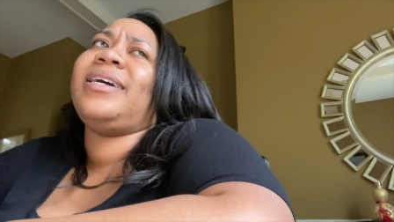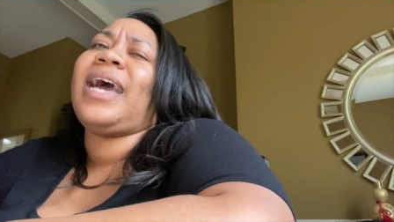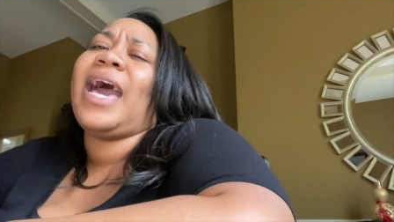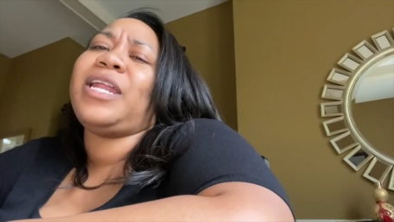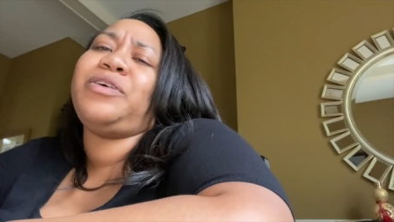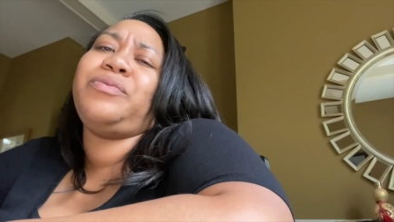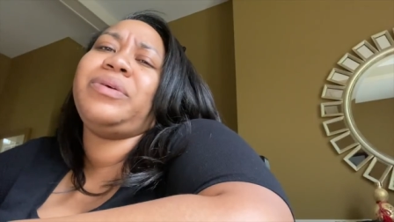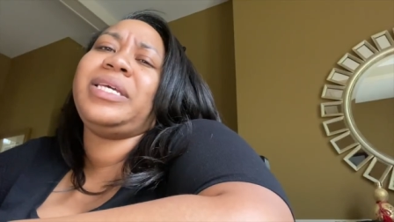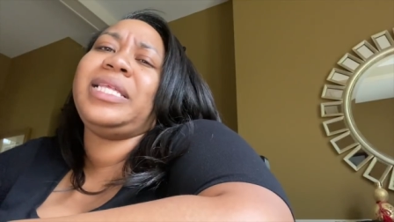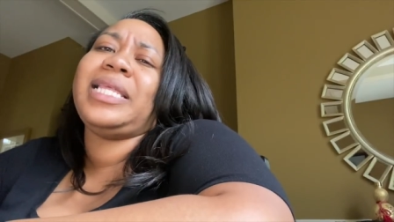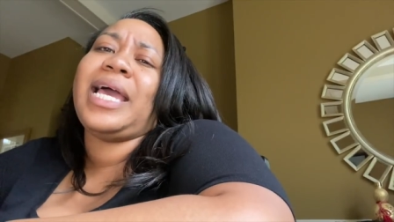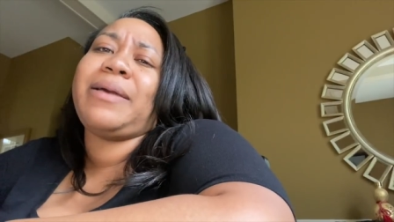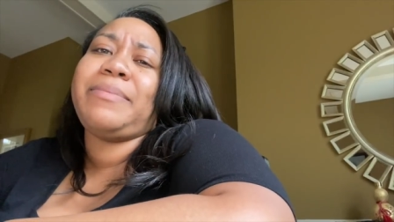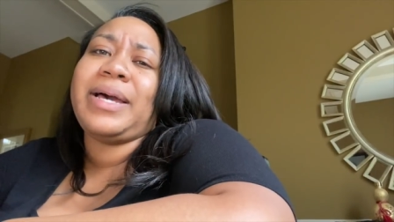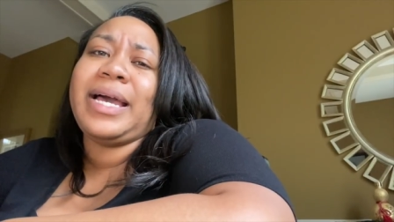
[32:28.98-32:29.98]
I don't really
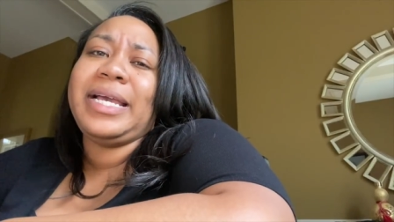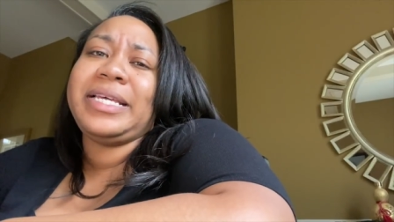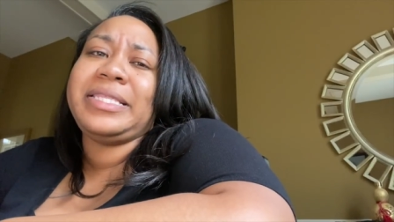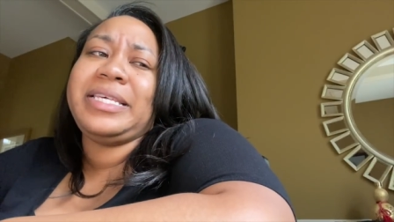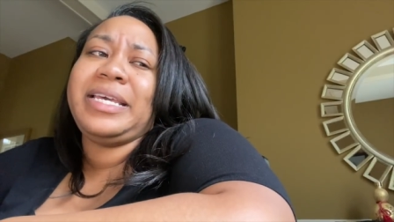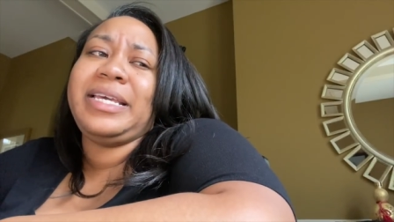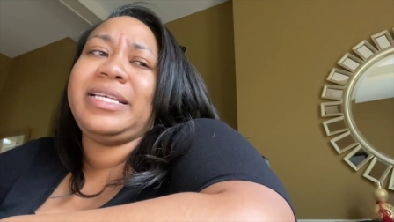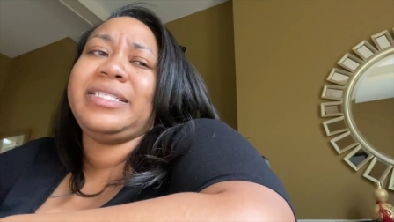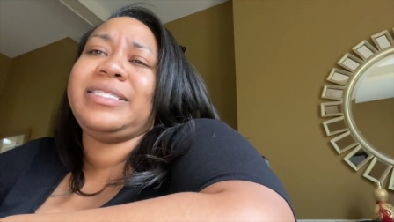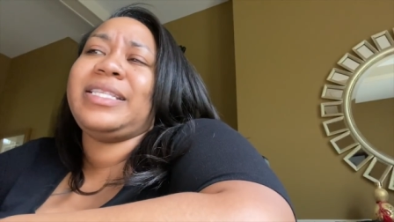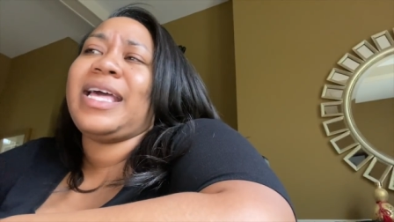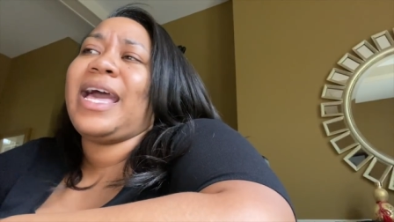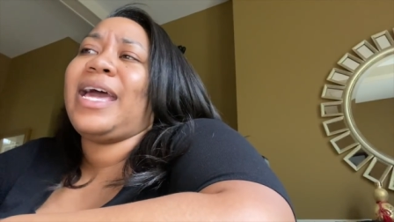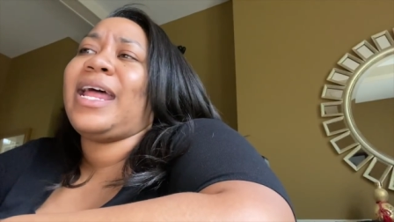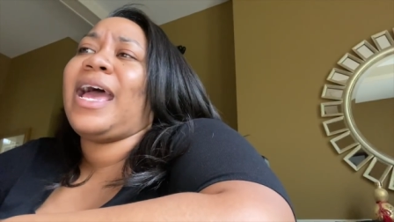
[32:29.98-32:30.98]
like buying things
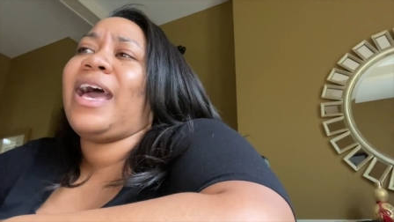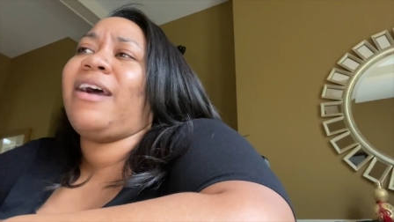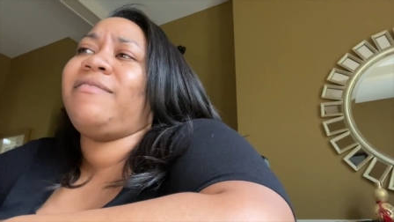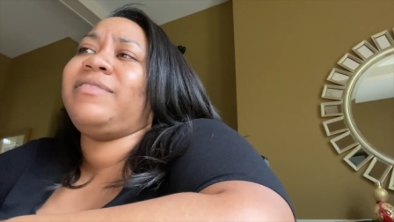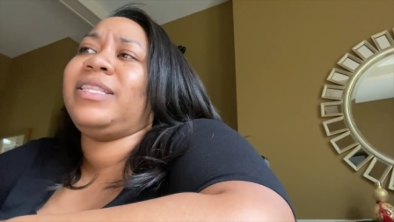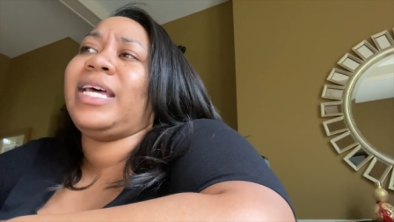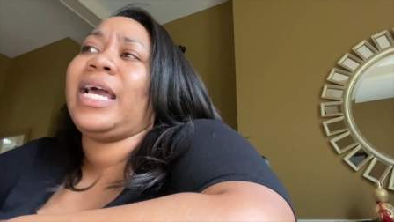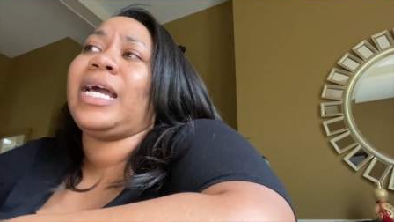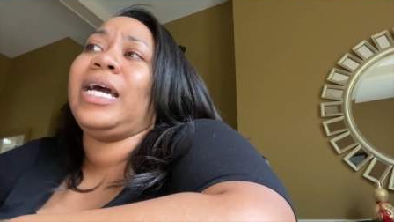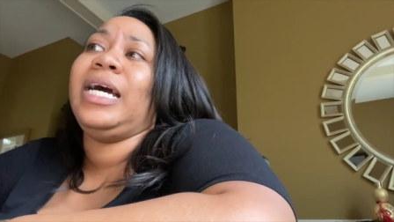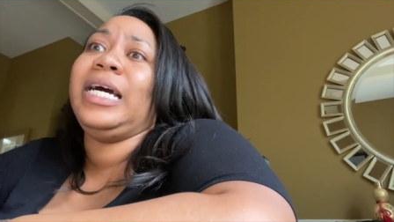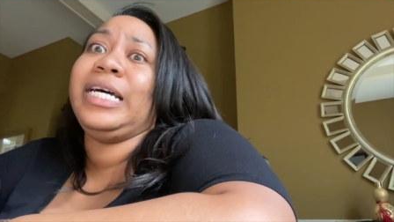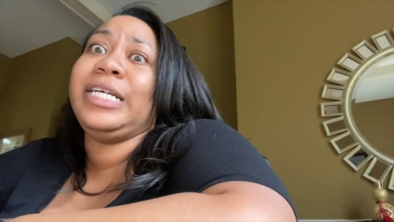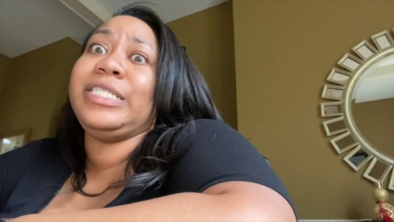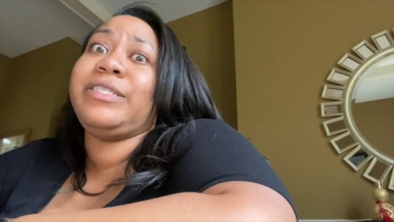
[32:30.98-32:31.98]
that I have to like
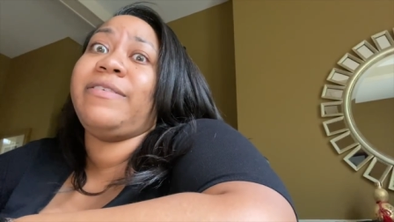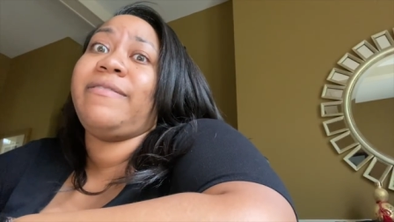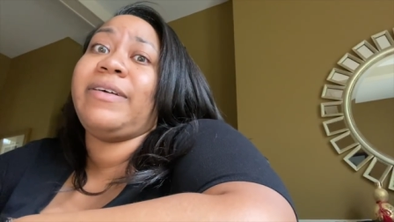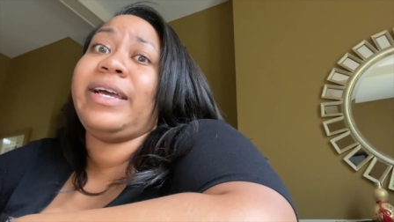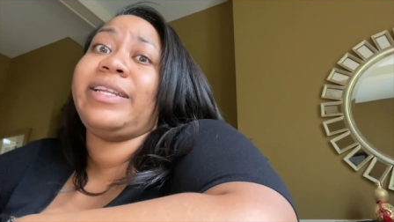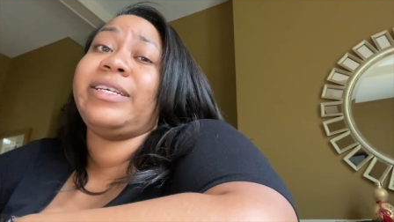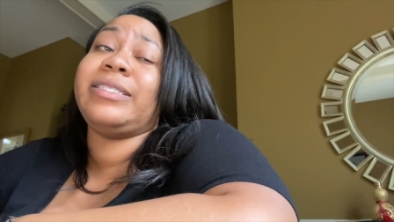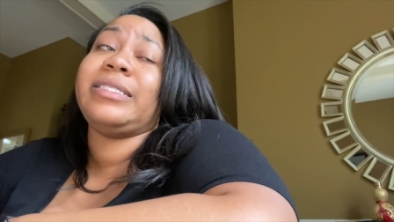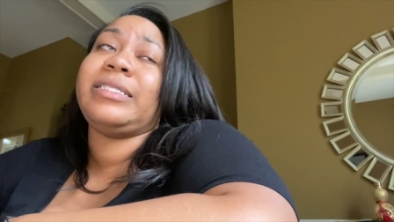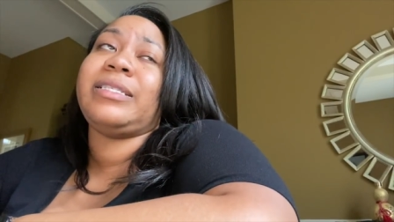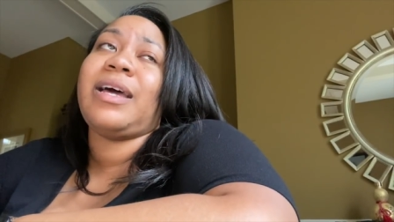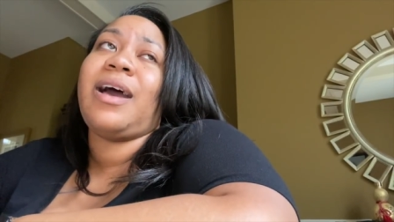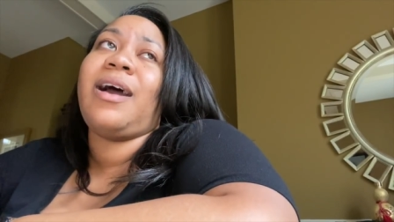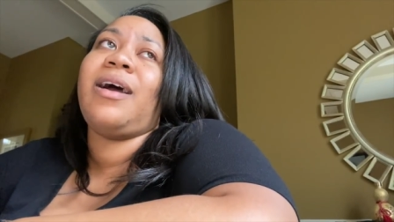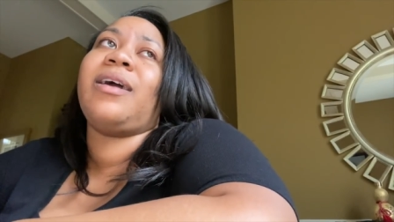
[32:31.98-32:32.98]
hunt to find in
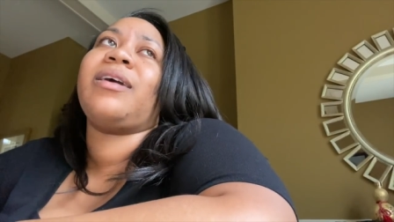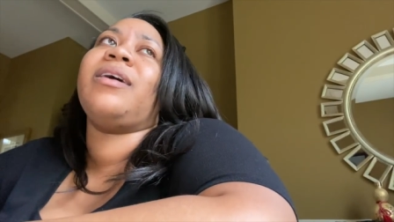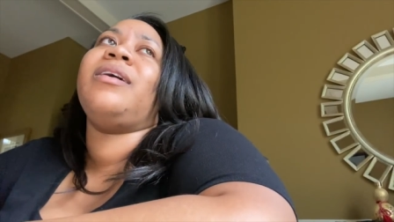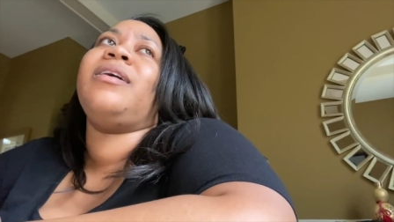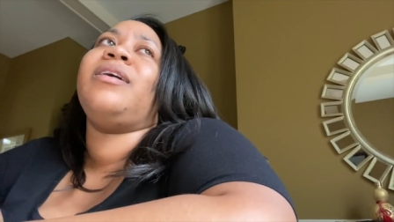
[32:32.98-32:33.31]
stock.